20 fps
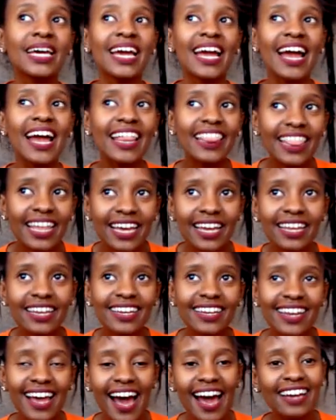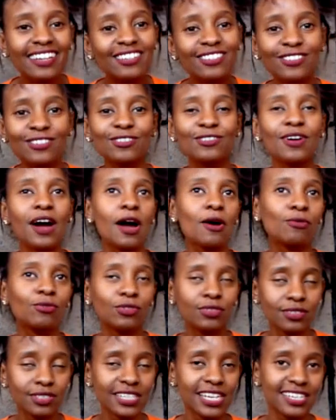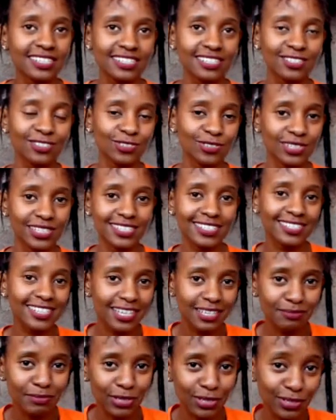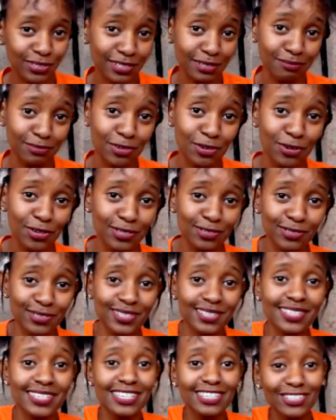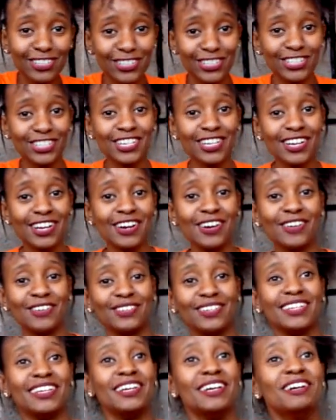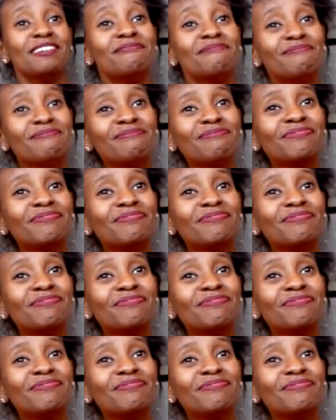And then, I don't know, I won't get into detail because I'm not going to snitch on him.